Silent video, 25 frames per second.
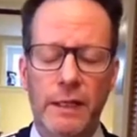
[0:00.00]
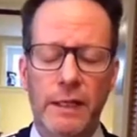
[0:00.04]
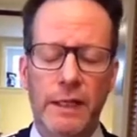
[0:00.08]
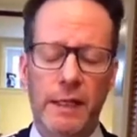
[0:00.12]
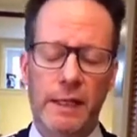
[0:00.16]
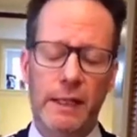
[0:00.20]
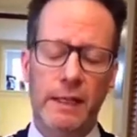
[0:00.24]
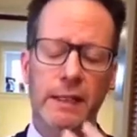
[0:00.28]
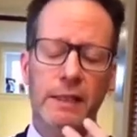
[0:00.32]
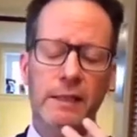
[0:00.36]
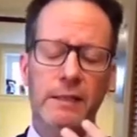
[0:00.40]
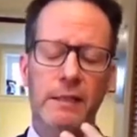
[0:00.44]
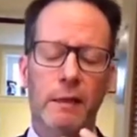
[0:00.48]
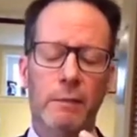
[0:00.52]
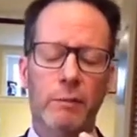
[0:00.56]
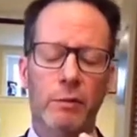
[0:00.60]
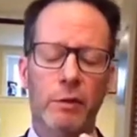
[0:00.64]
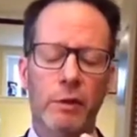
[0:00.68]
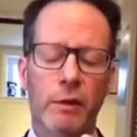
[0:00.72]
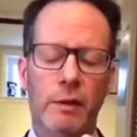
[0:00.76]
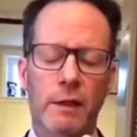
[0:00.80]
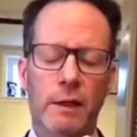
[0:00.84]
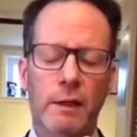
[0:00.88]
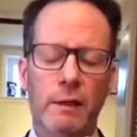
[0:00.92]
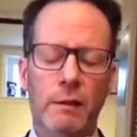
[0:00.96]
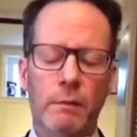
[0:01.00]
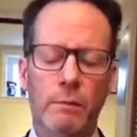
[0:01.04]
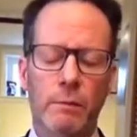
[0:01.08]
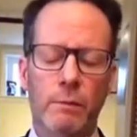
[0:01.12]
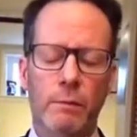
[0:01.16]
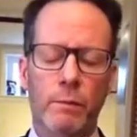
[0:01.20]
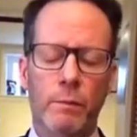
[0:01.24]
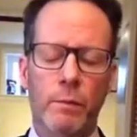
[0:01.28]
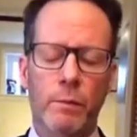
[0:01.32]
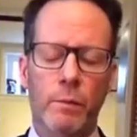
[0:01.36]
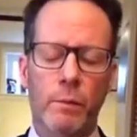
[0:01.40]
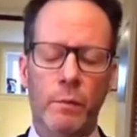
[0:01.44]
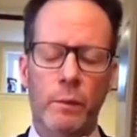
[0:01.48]
in as I breathe in
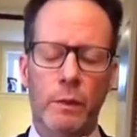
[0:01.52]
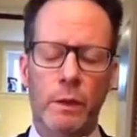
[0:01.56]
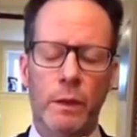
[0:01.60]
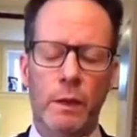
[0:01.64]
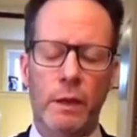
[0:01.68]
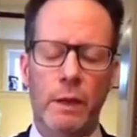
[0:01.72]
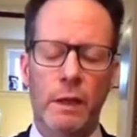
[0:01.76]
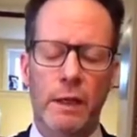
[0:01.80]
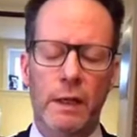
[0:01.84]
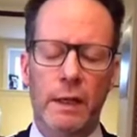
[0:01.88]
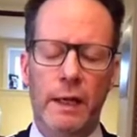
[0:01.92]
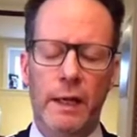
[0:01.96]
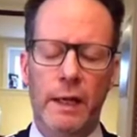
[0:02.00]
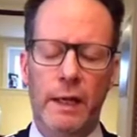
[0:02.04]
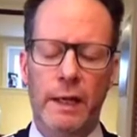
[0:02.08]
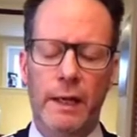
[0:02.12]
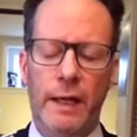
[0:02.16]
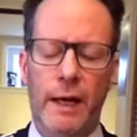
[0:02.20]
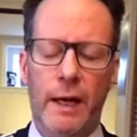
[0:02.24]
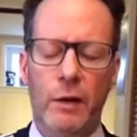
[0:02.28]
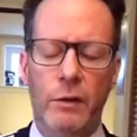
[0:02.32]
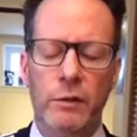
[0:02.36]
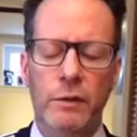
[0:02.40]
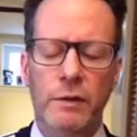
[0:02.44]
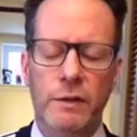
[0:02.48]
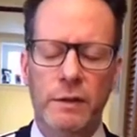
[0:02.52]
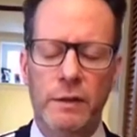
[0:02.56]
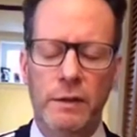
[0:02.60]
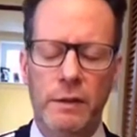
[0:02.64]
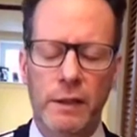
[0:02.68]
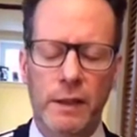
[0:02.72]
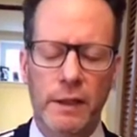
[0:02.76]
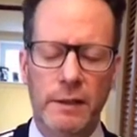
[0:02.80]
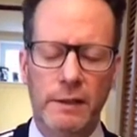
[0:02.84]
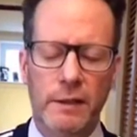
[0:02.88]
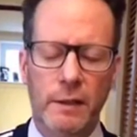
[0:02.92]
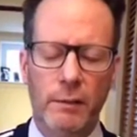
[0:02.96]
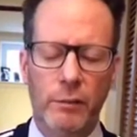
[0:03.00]
and out
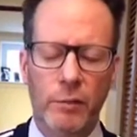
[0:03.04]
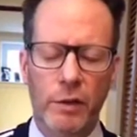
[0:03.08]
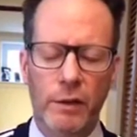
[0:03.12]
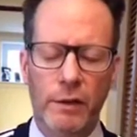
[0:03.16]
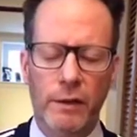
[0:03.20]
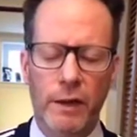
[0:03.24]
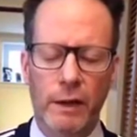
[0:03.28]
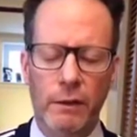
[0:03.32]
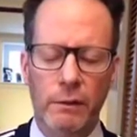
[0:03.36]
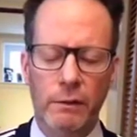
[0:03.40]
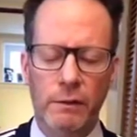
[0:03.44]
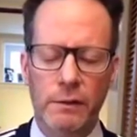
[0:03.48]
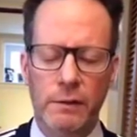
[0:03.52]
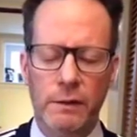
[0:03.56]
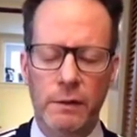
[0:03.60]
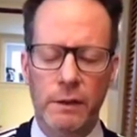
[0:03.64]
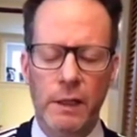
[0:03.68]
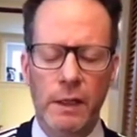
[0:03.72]
as I breathe out.